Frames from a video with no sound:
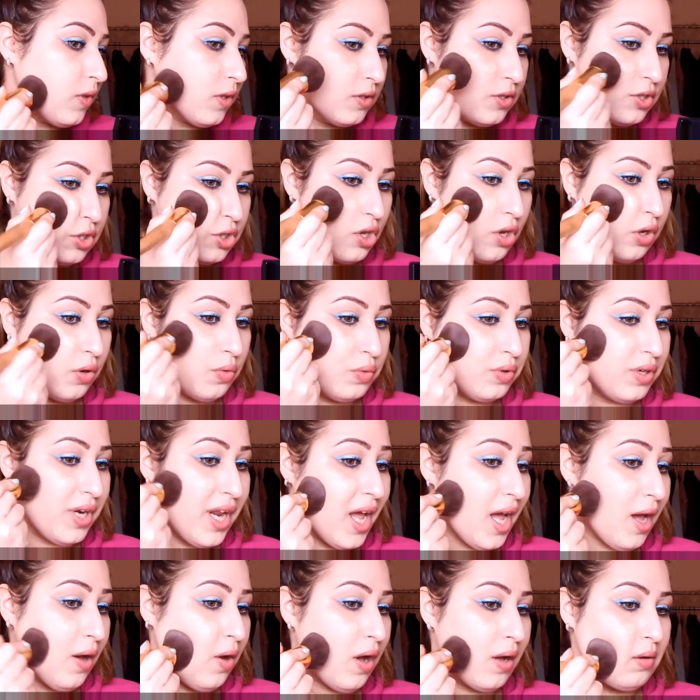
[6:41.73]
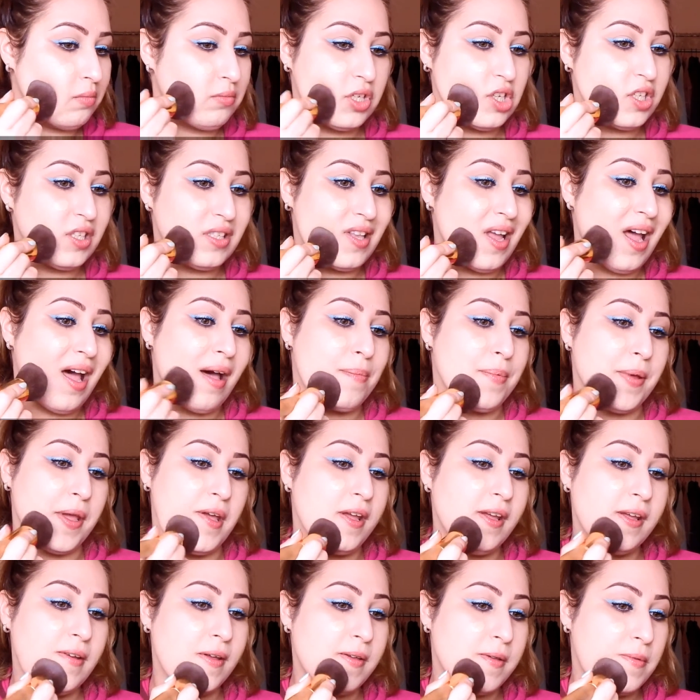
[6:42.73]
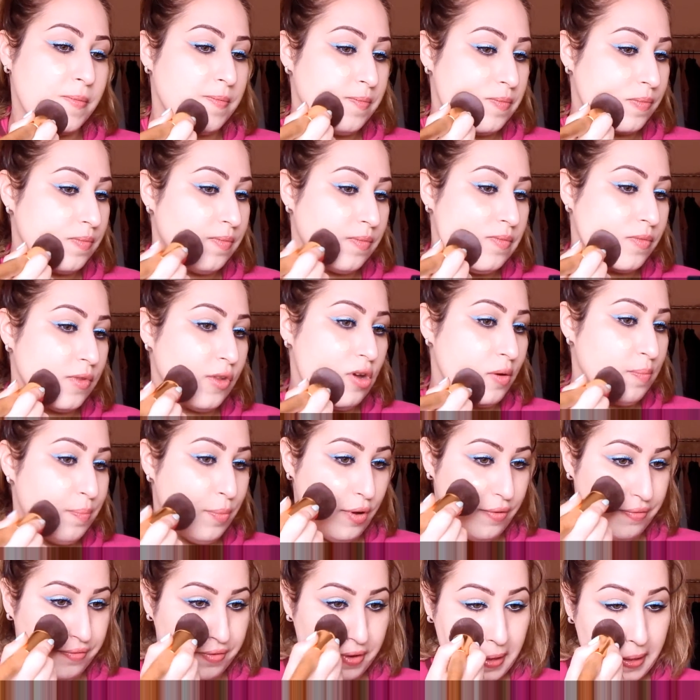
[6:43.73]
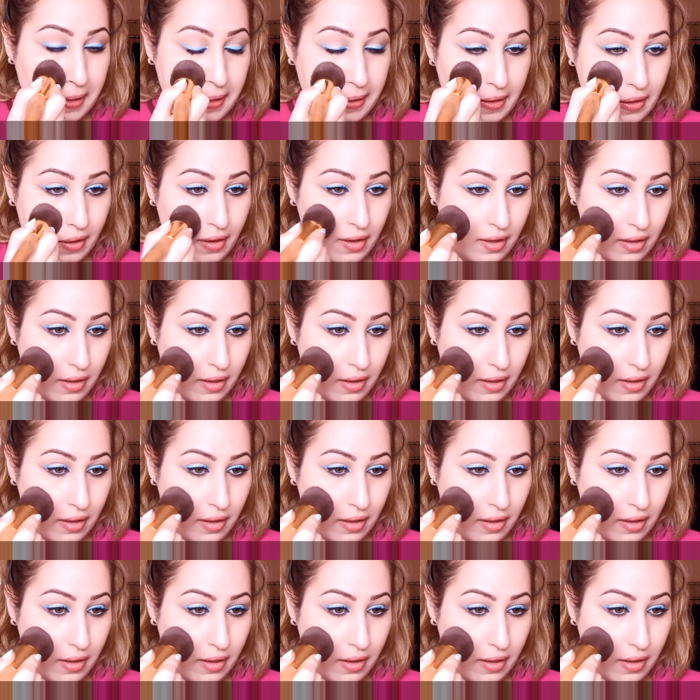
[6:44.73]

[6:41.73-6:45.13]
So now I'm just tapping, not buffing.